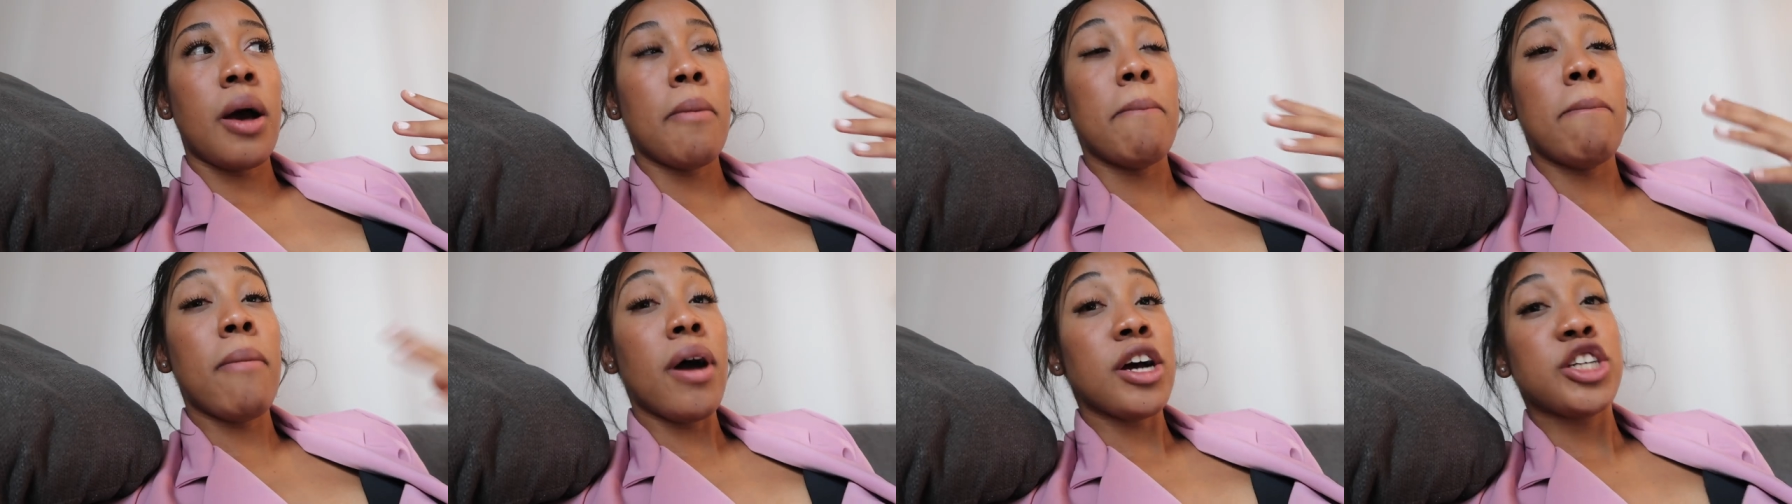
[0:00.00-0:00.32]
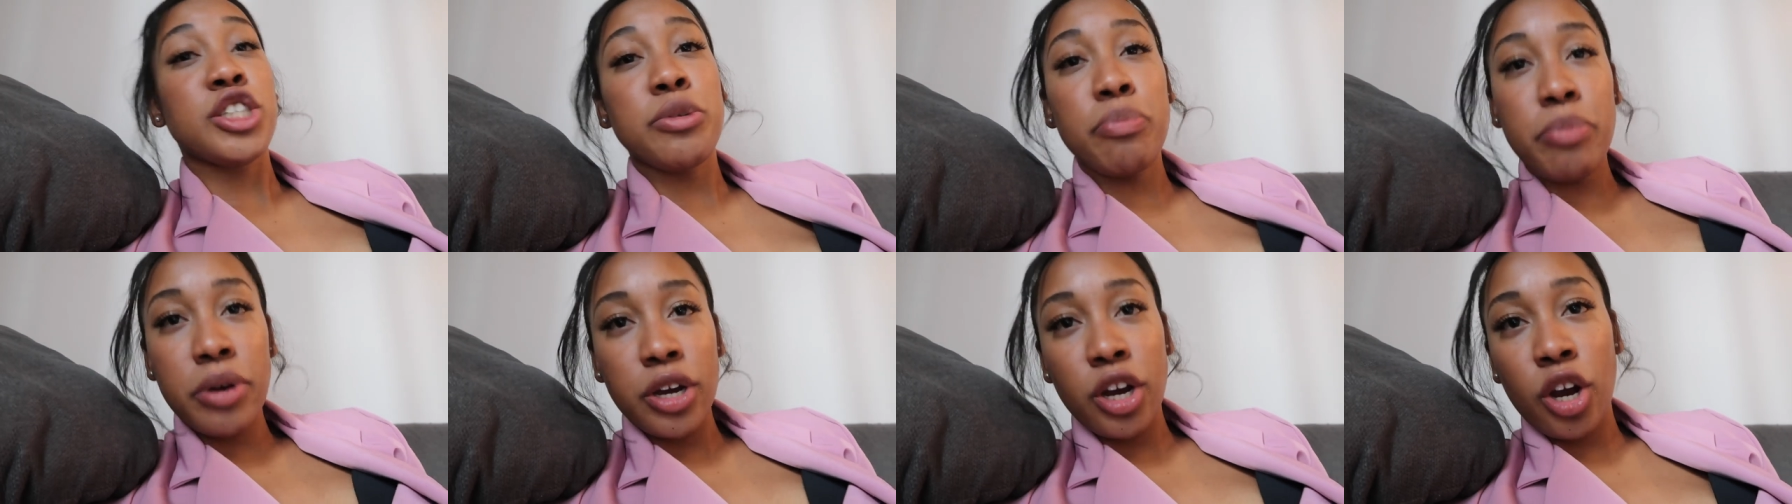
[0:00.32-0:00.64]
a
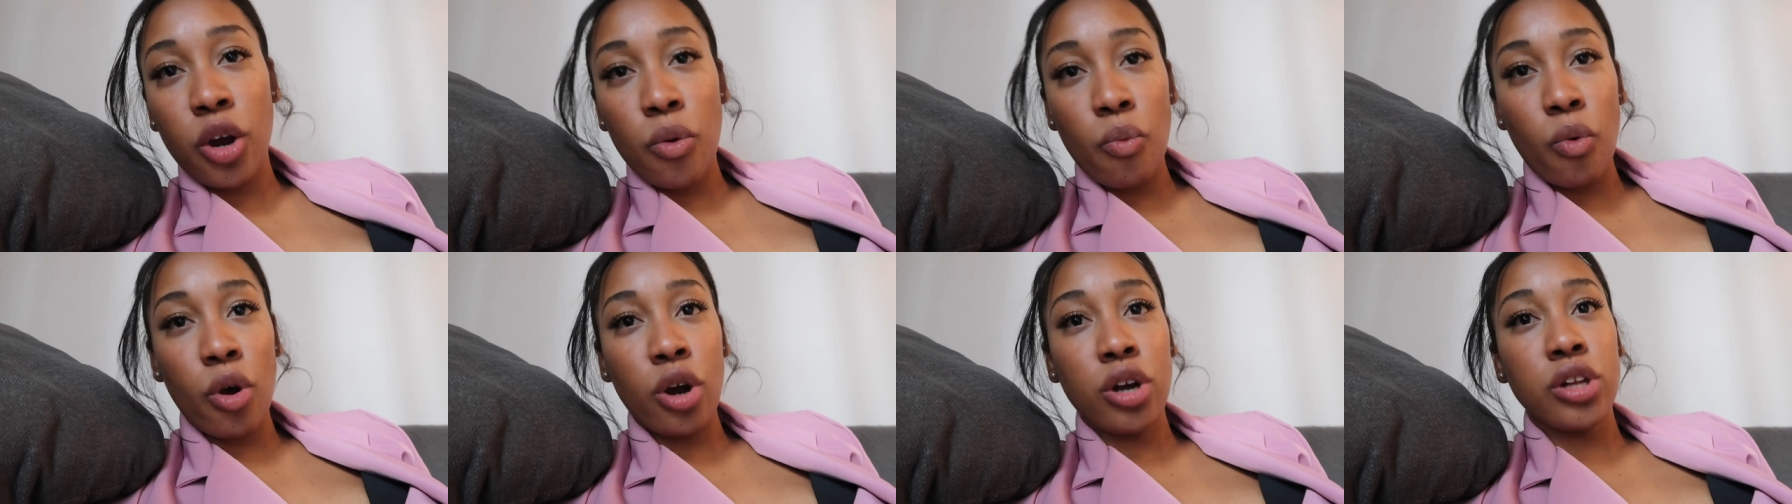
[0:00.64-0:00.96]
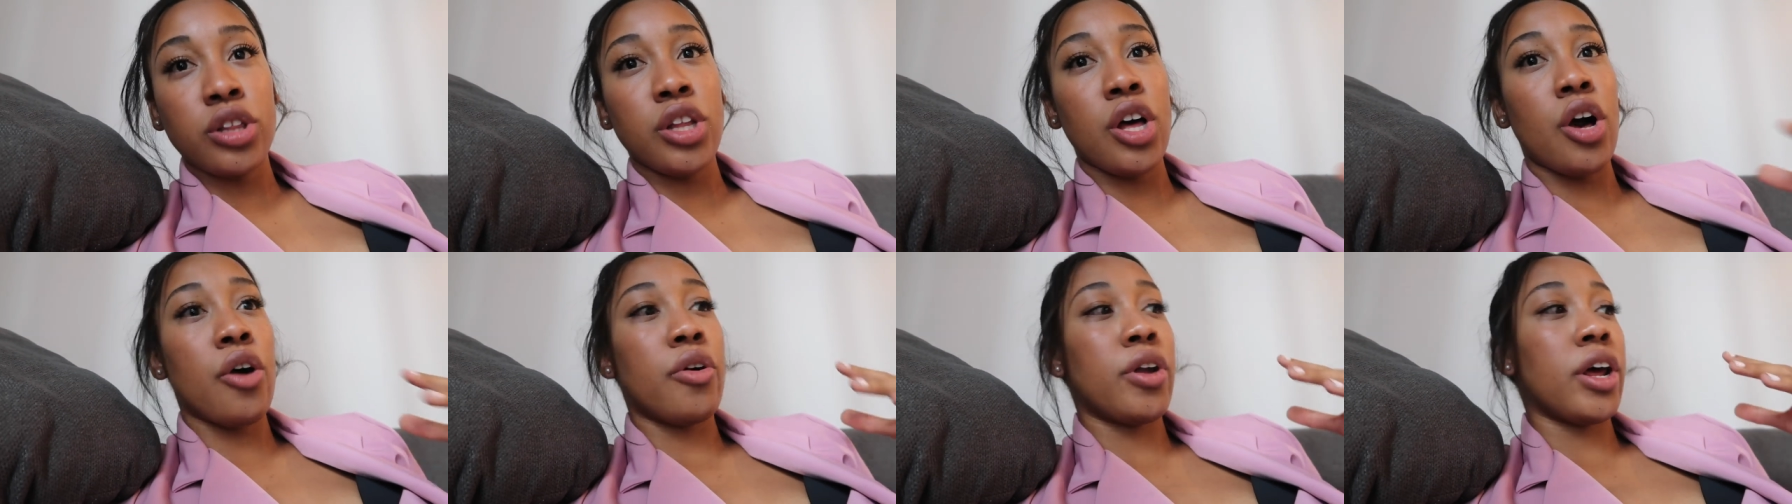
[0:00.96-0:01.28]
much bigger
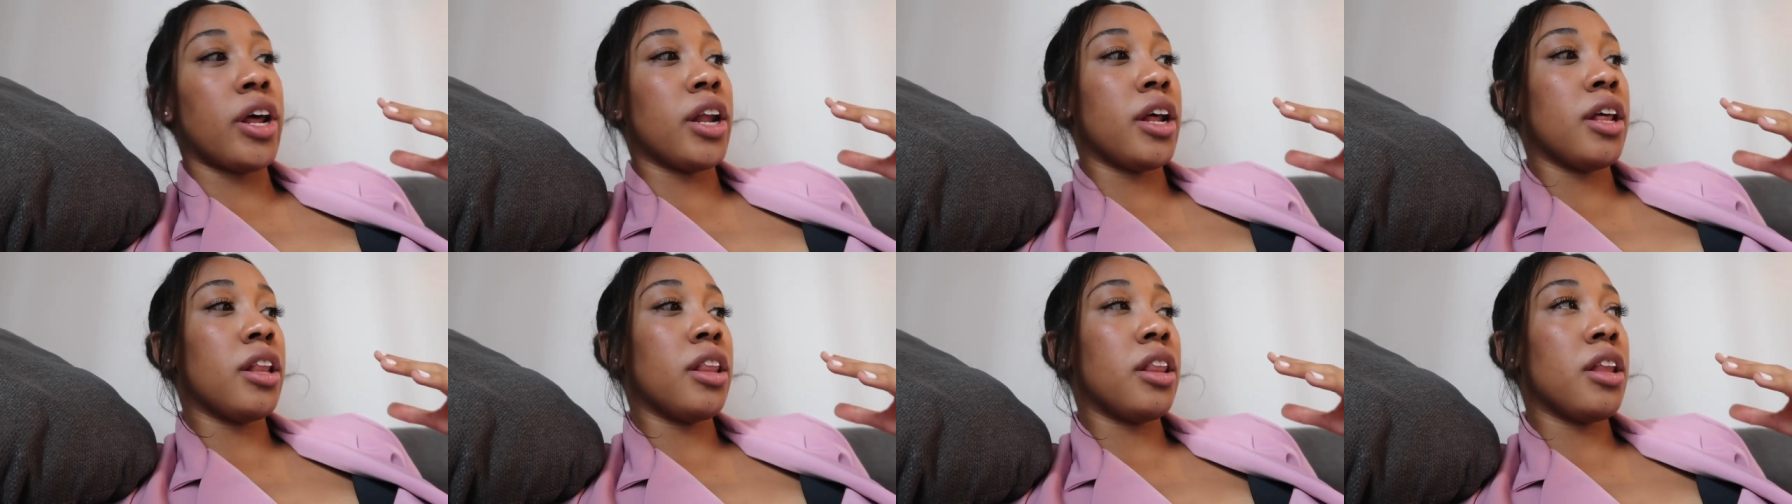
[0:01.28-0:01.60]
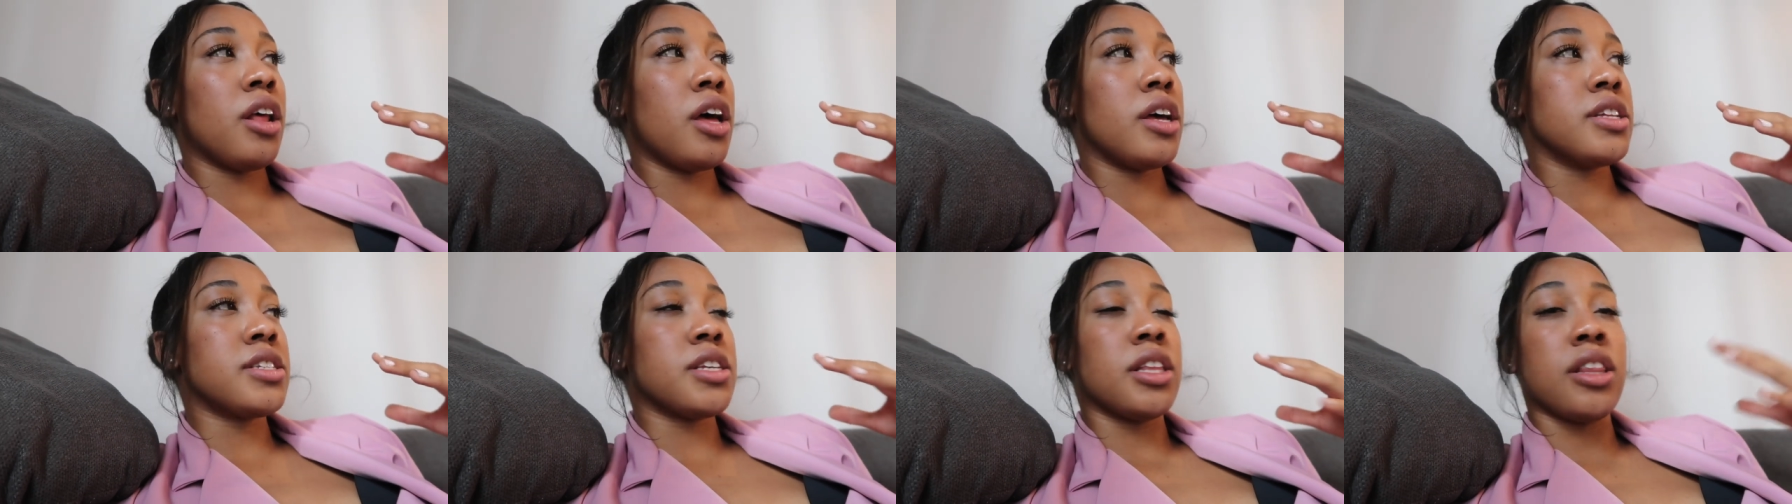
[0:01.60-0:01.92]
workload, and
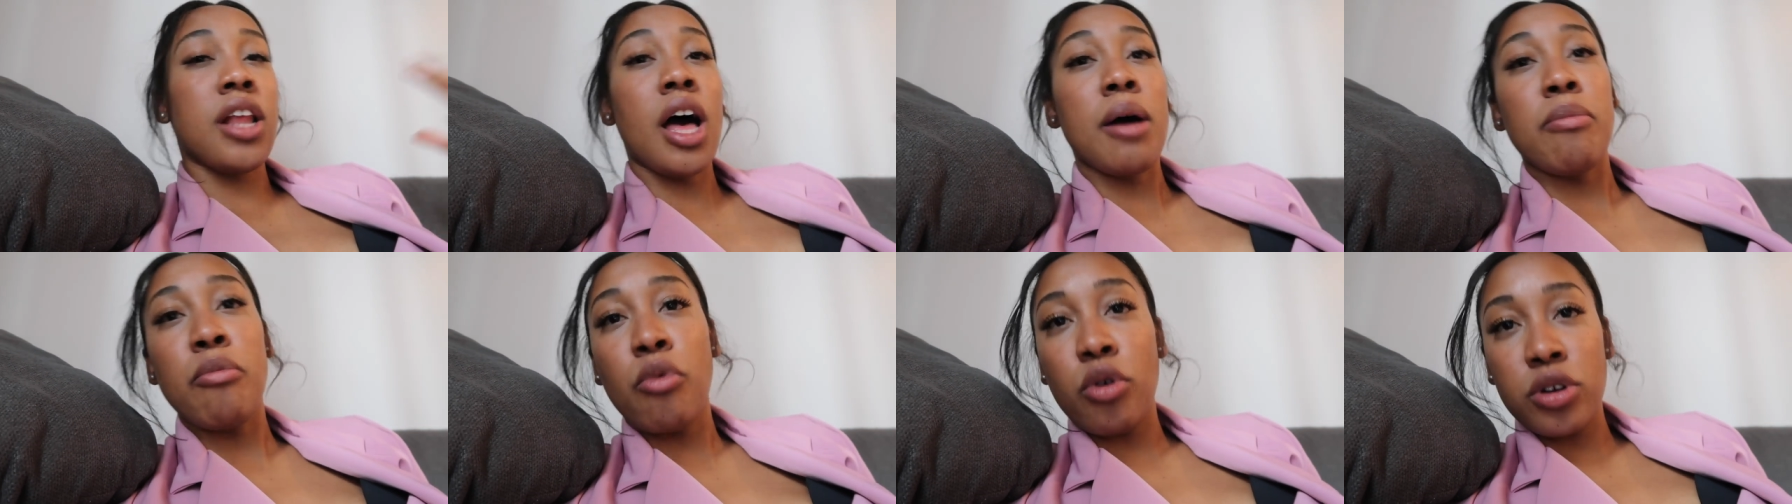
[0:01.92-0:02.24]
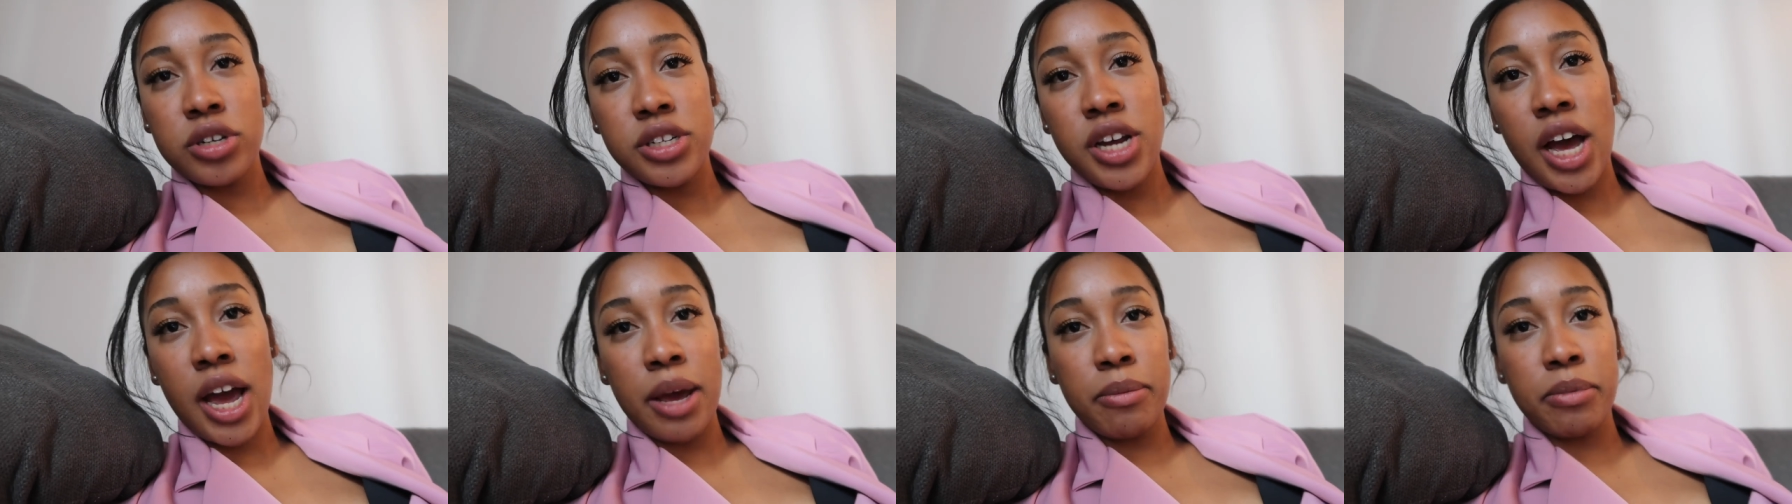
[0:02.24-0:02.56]
it's a lot more
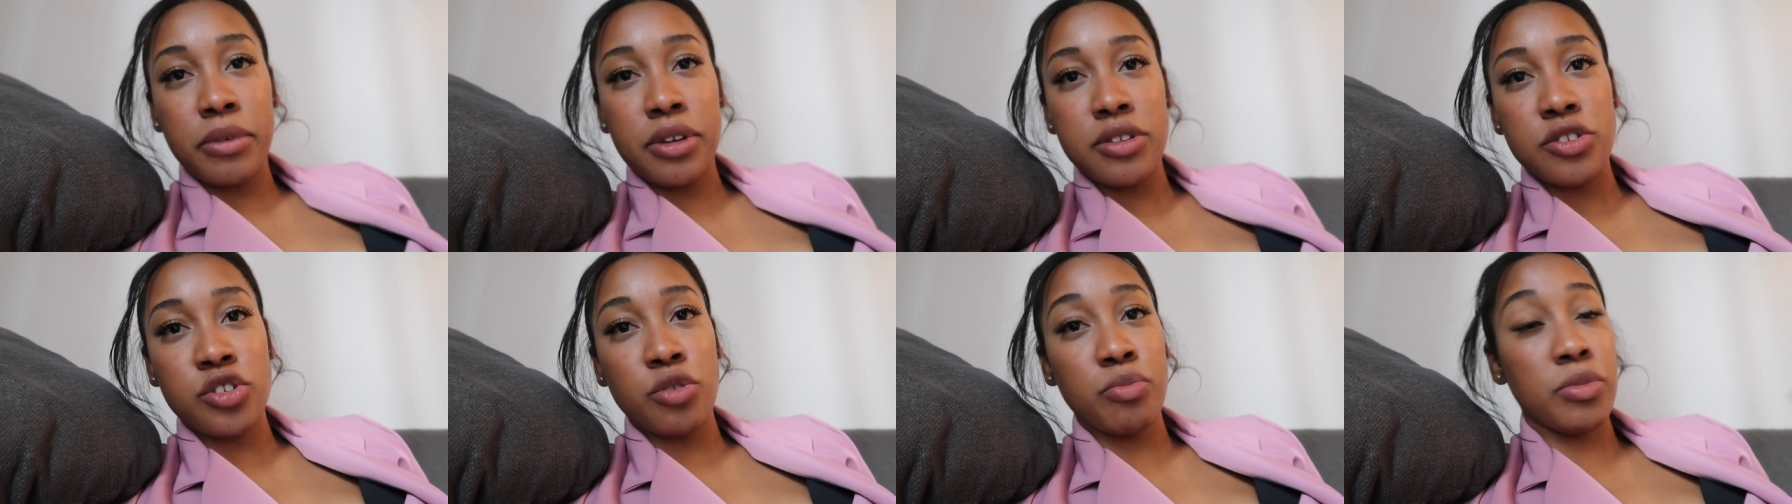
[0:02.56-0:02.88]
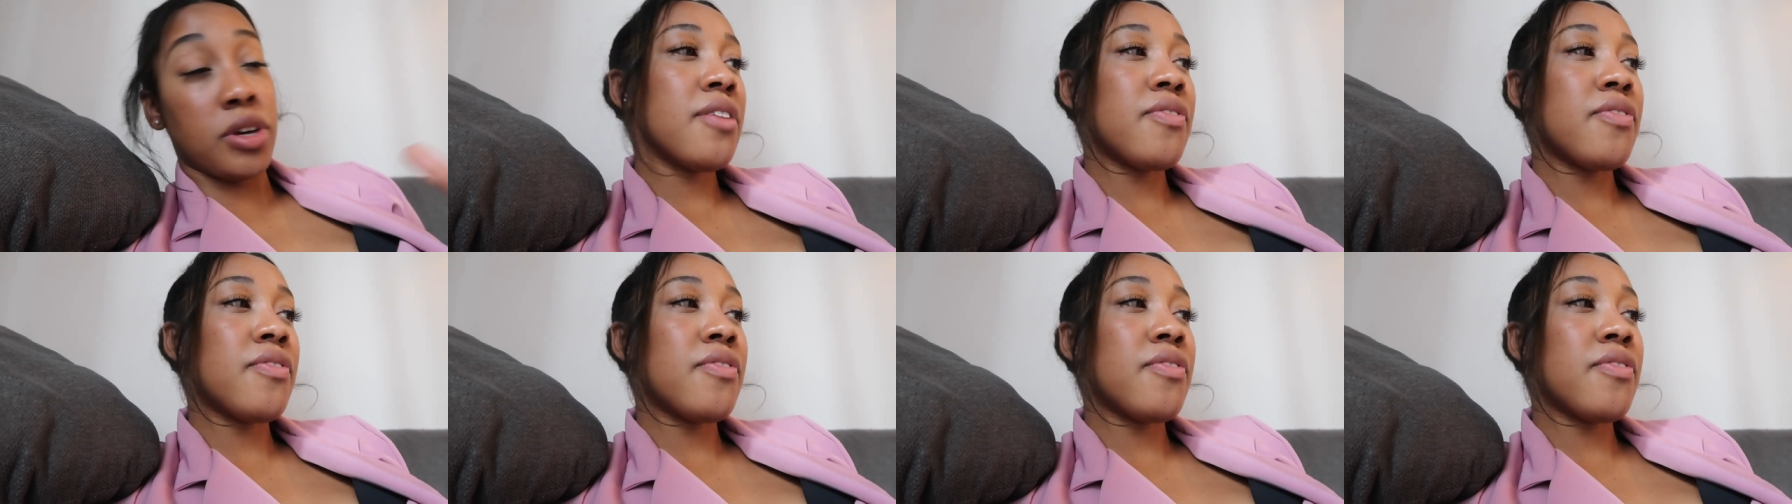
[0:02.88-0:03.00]
time consuming.